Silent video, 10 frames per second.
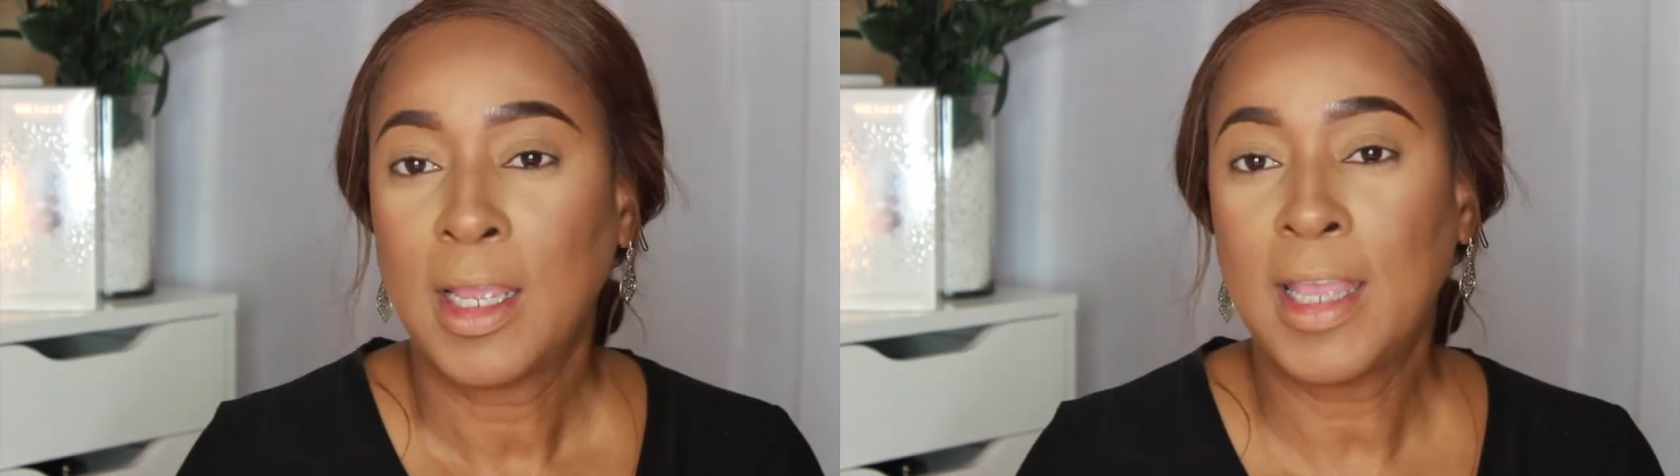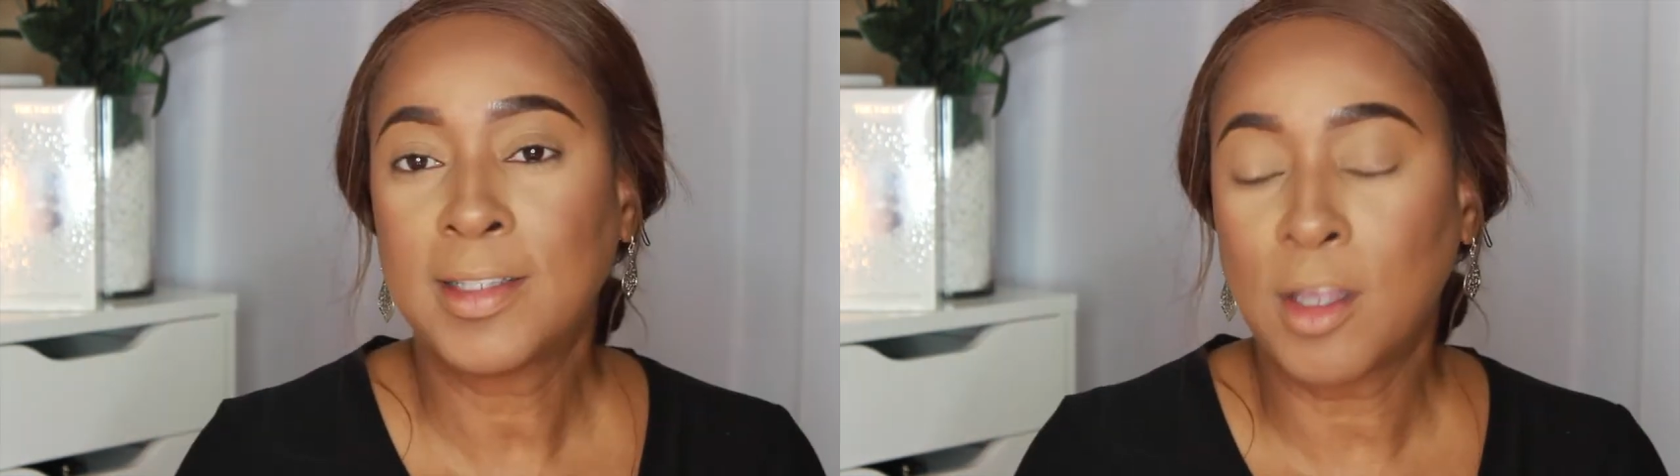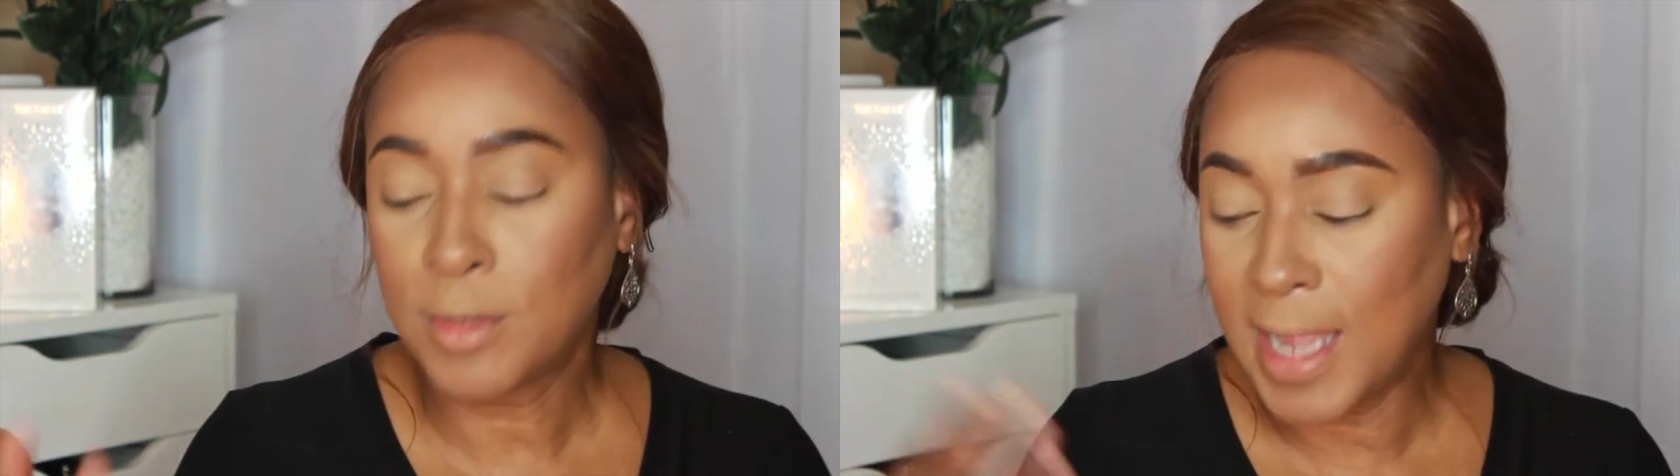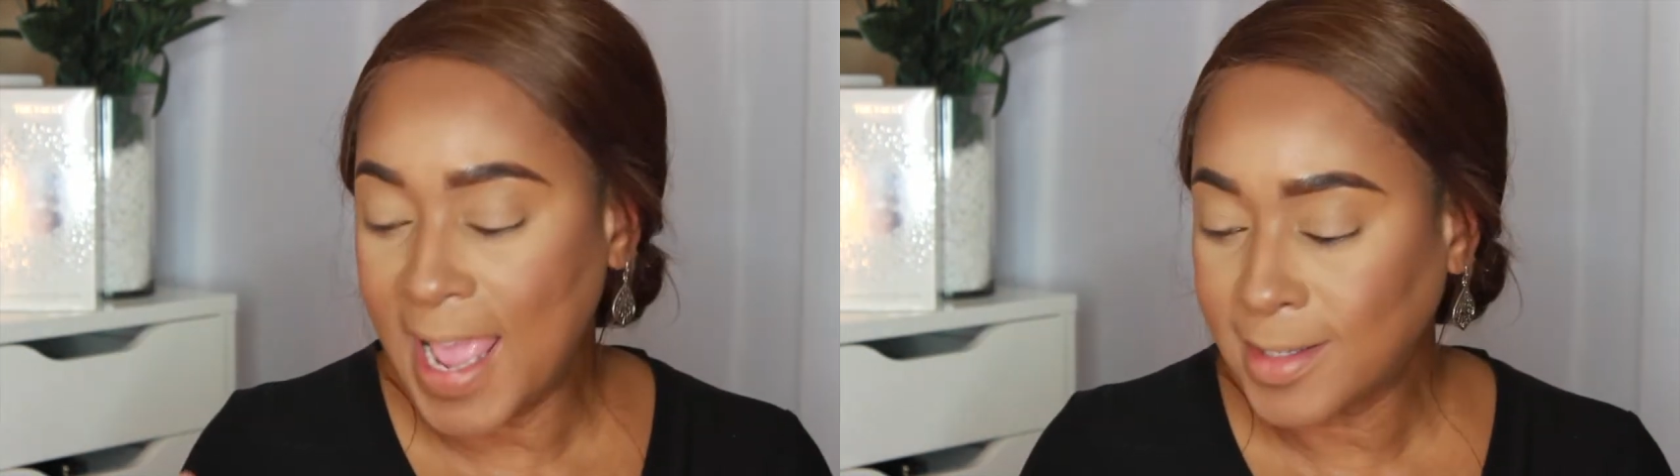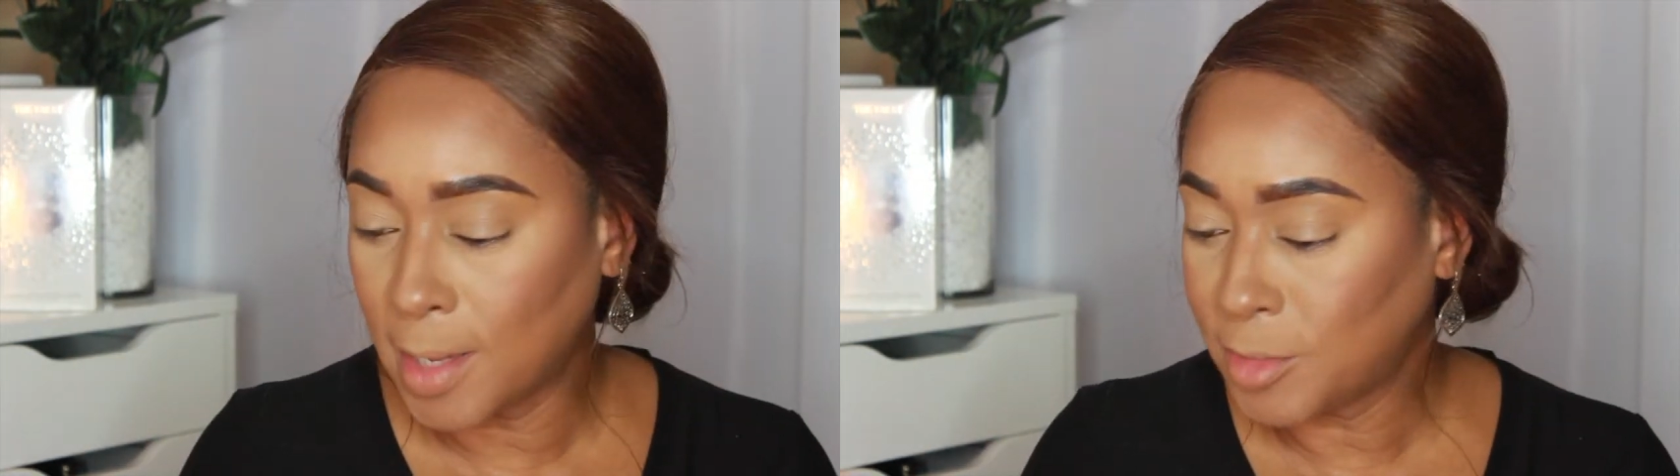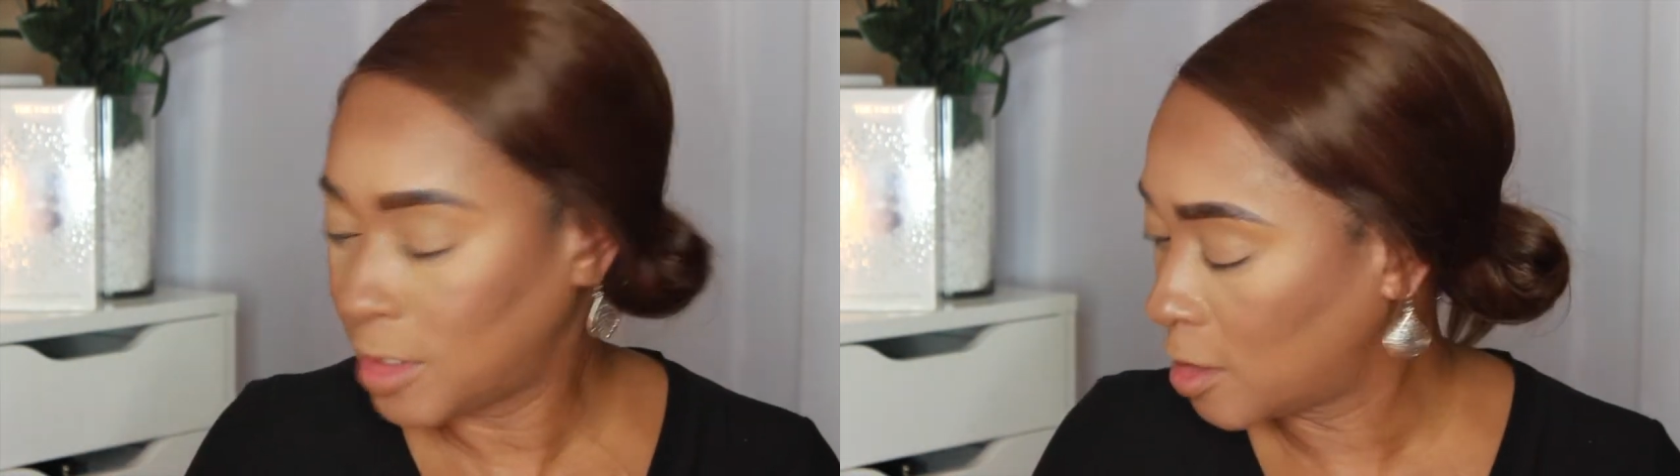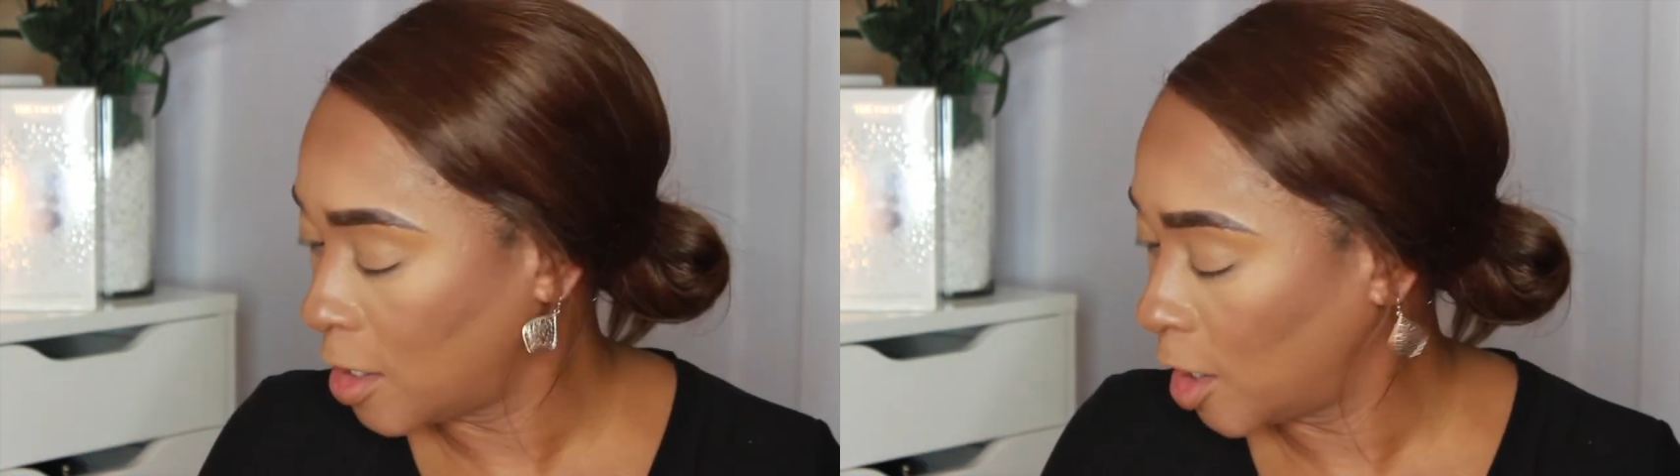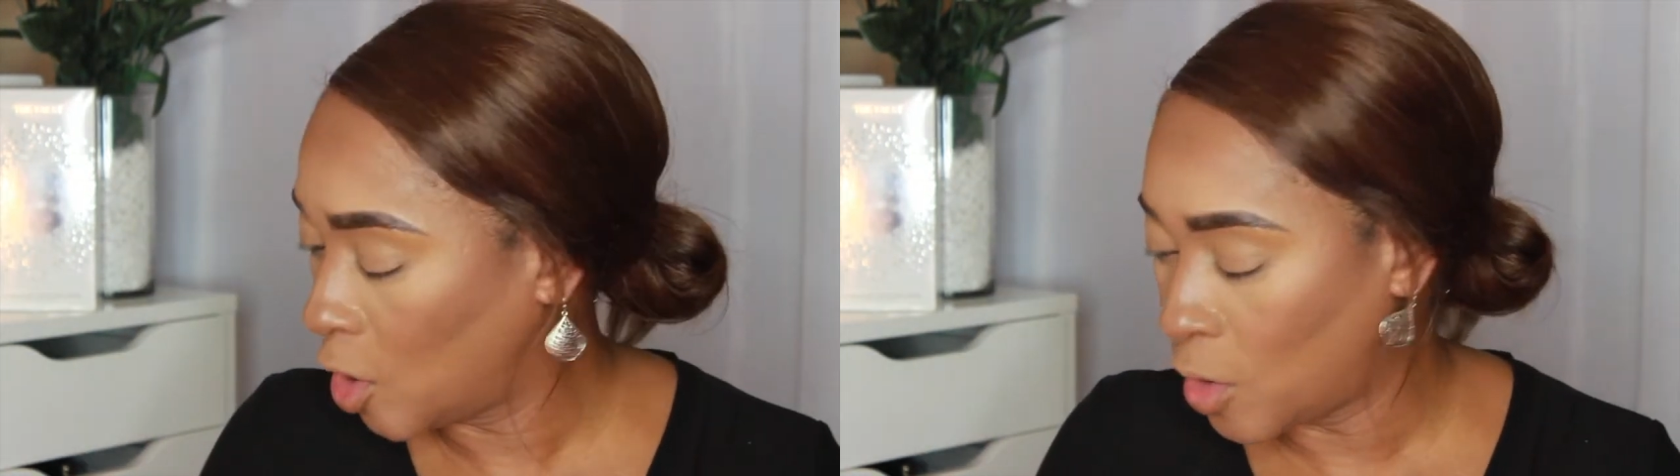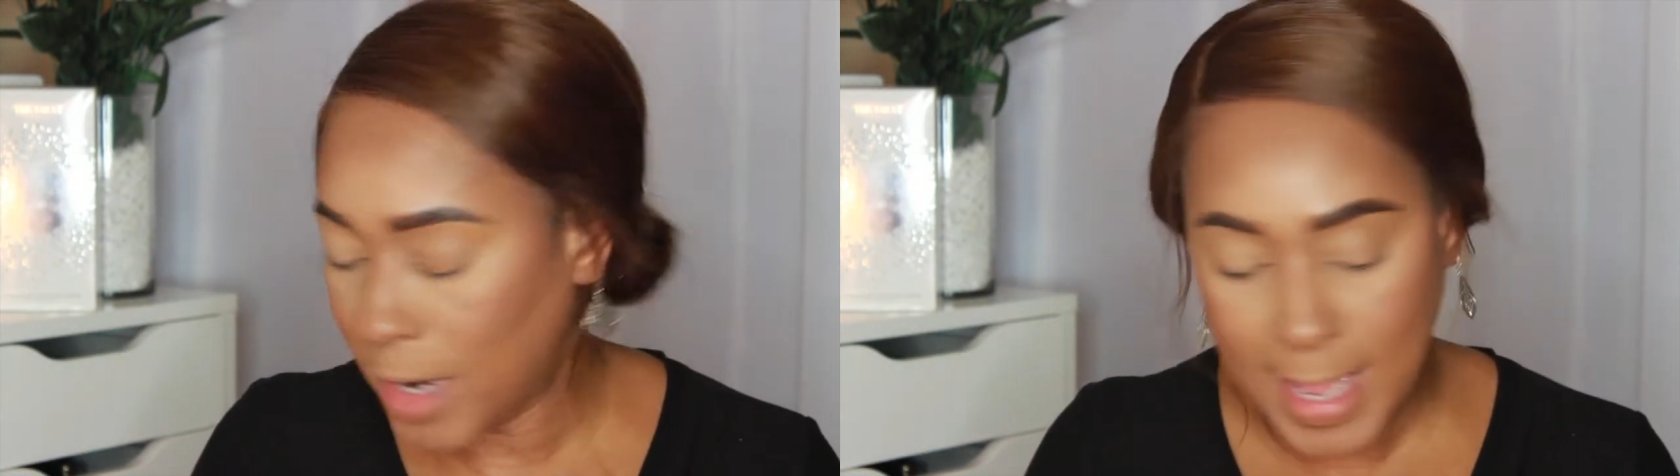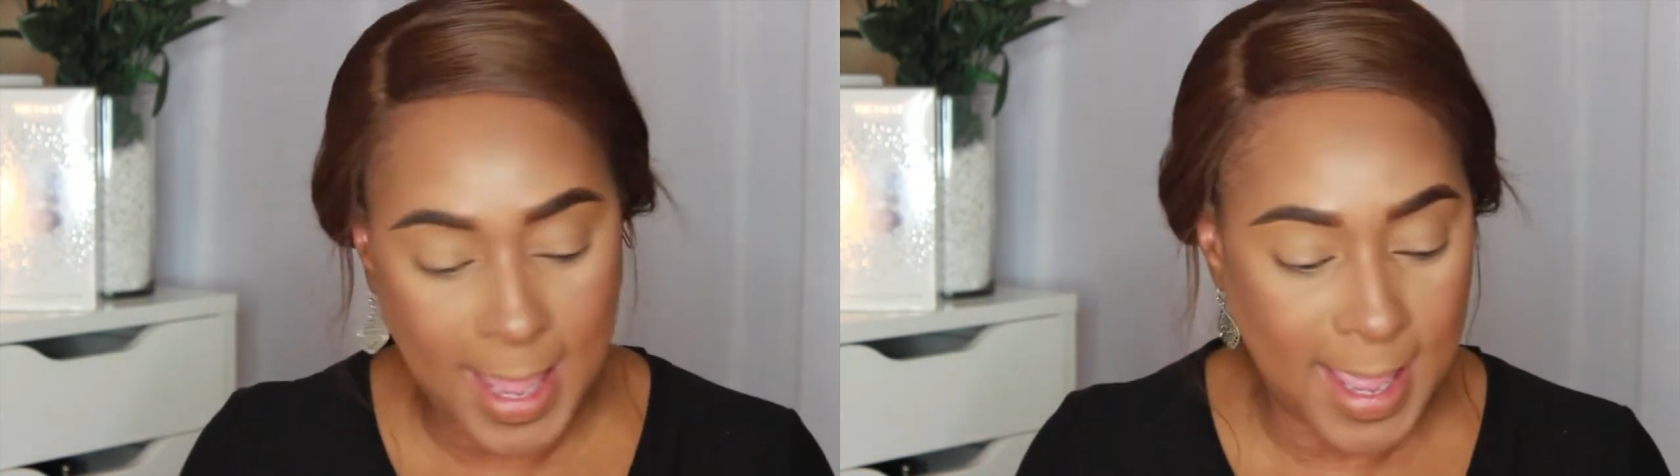And so next I'm just going to go
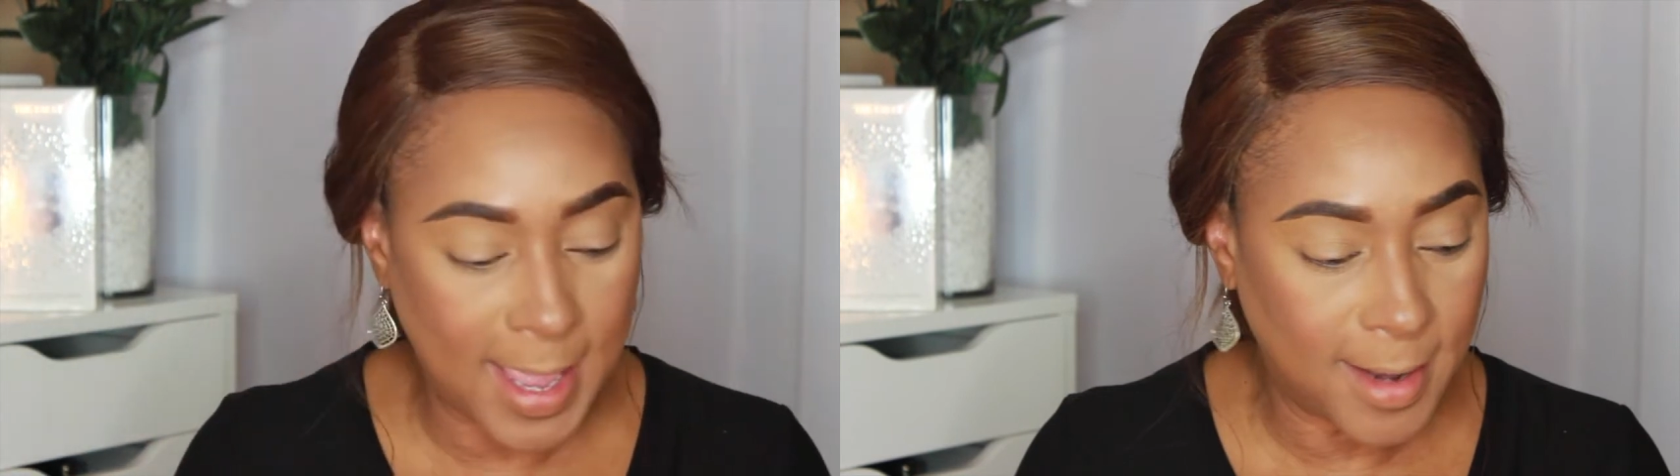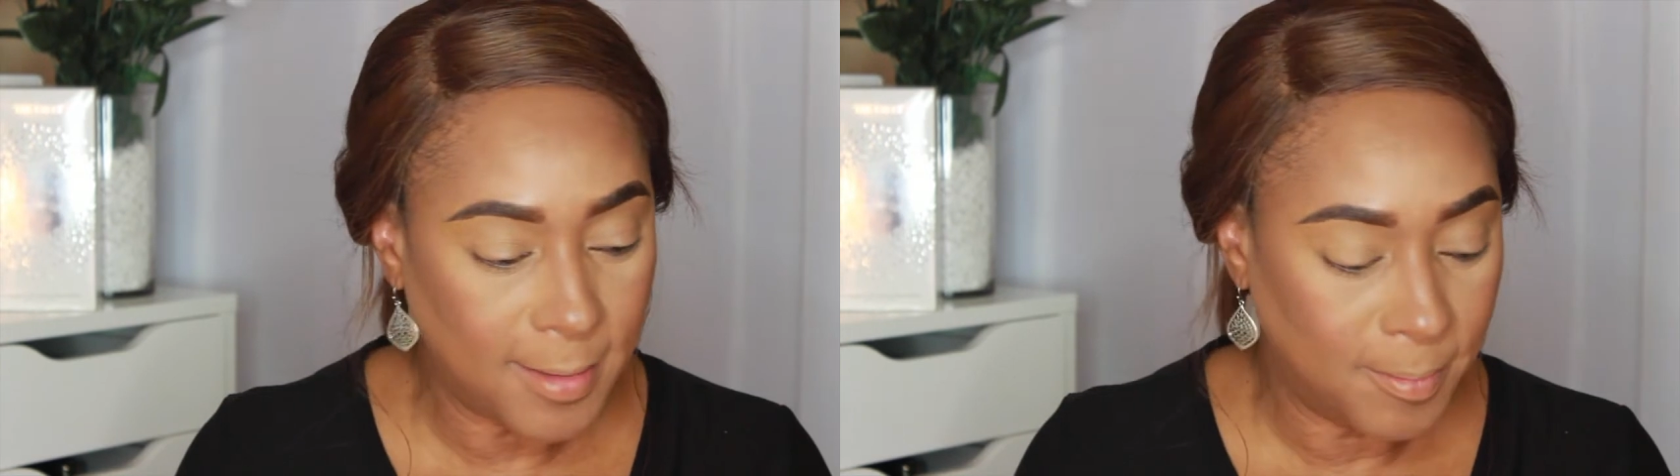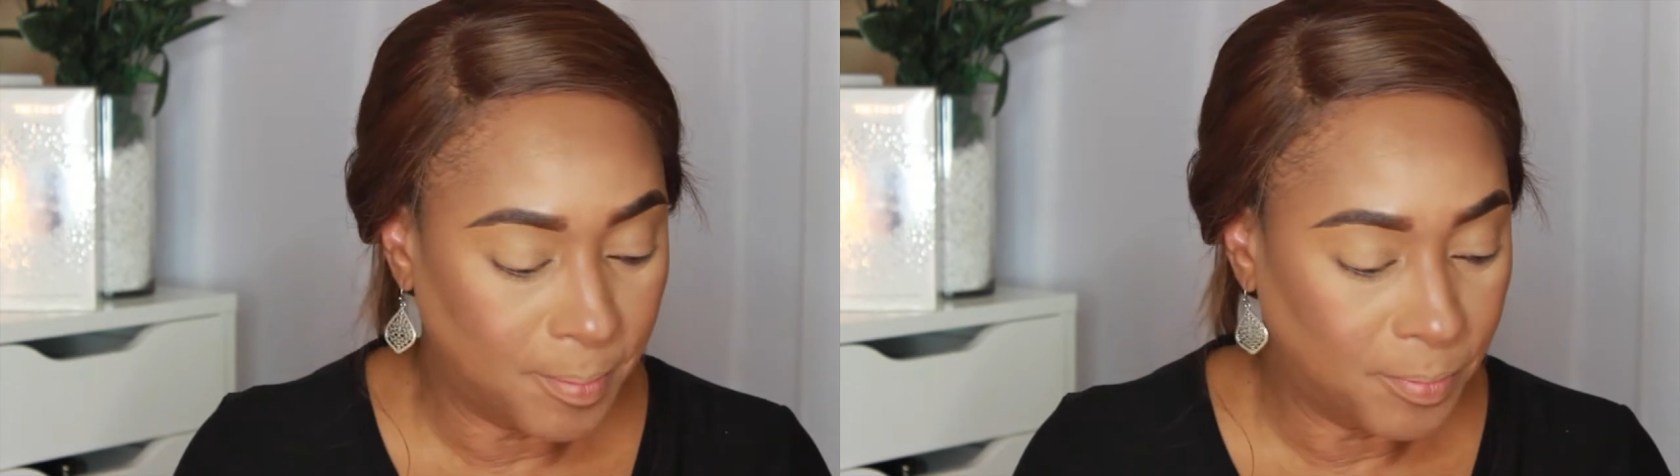ahead